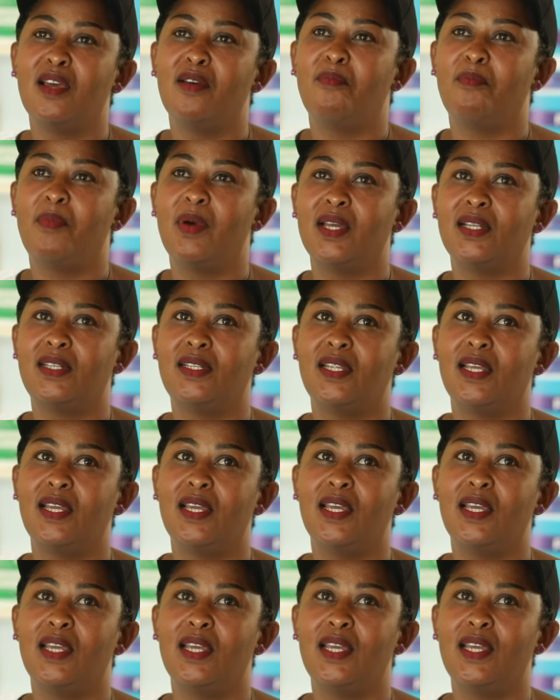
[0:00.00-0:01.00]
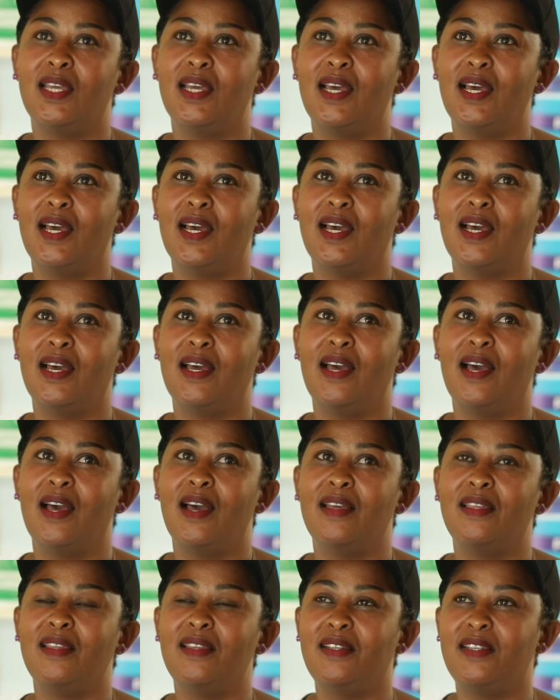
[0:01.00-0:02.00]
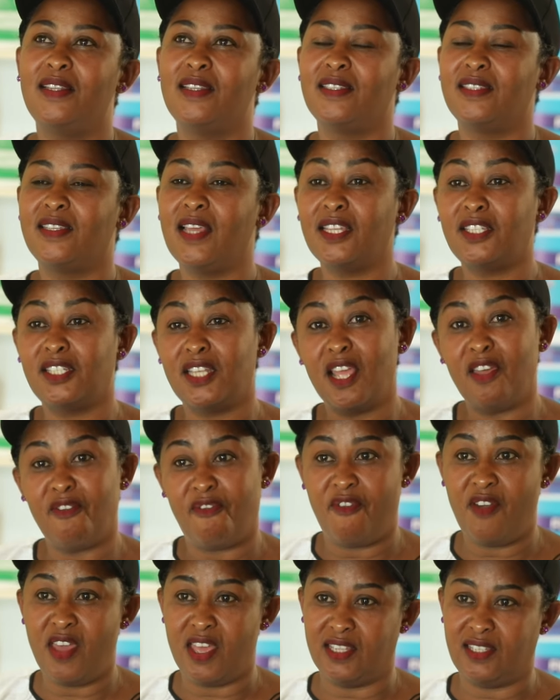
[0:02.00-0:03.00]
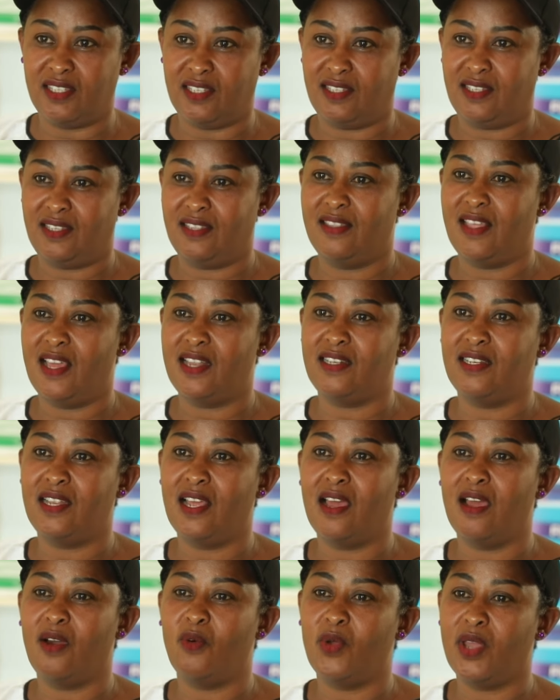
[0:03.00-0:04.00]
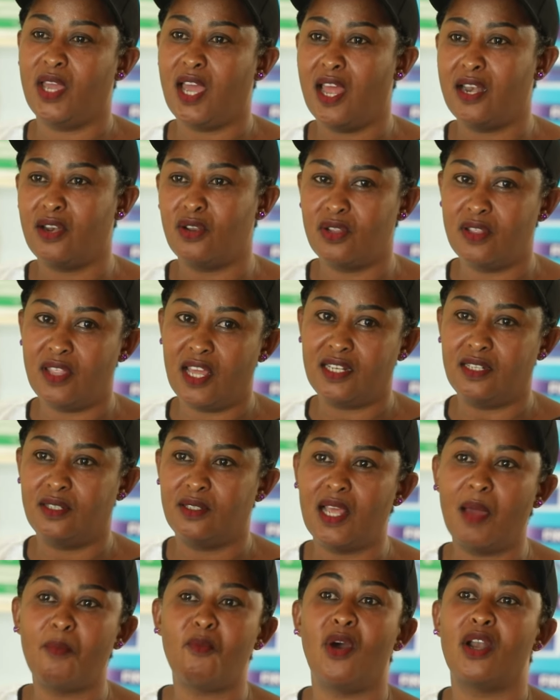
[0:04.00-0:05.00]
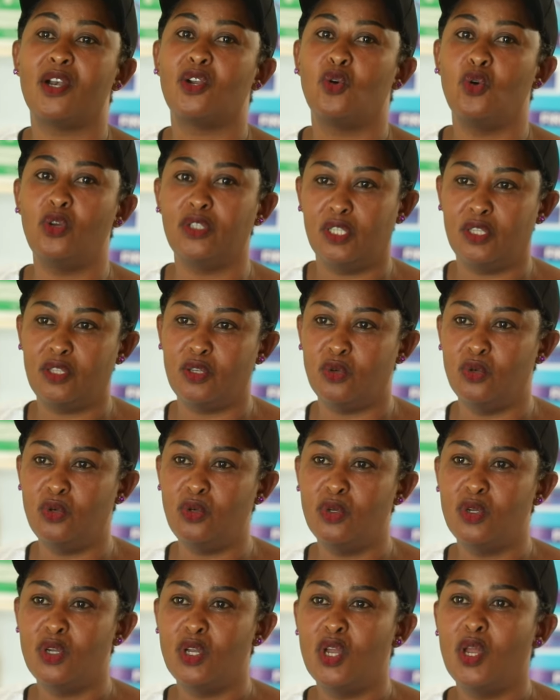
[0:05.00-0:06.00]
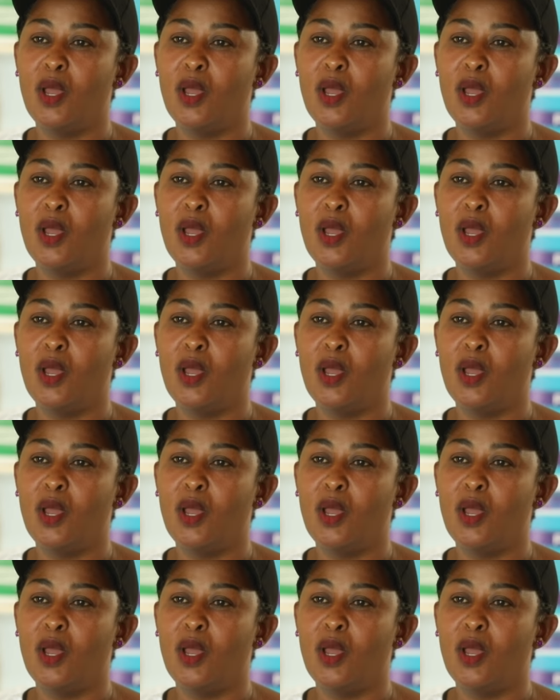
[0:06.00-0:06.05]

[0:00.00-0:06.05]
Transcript: But it is just a phase that that someone goes through.